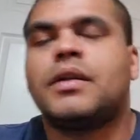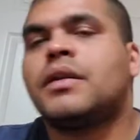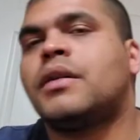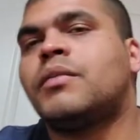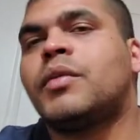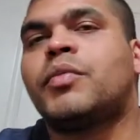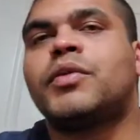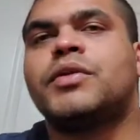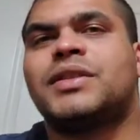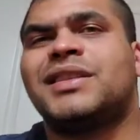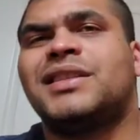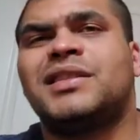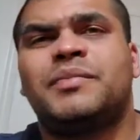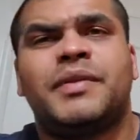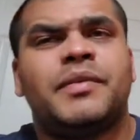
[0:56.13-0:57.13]
All my
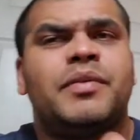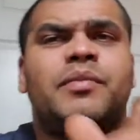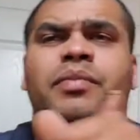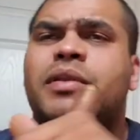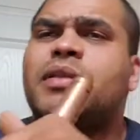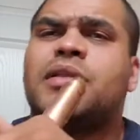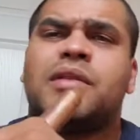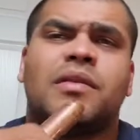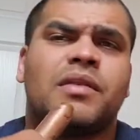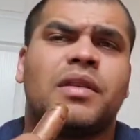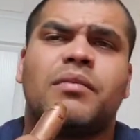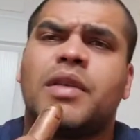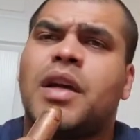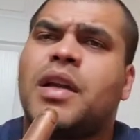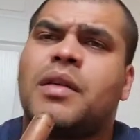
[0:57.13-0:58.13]
Portuguese people, please don't get
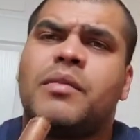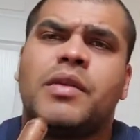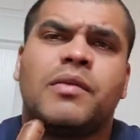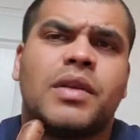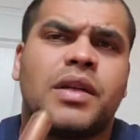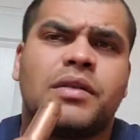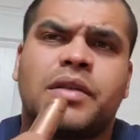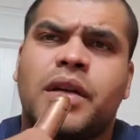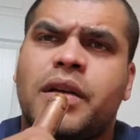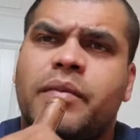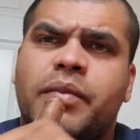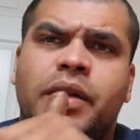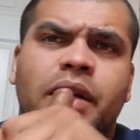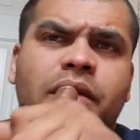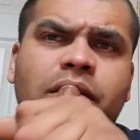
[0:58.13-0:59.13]
mad at me when I try to
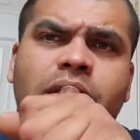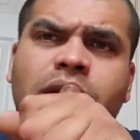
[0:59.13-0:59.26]
pronounce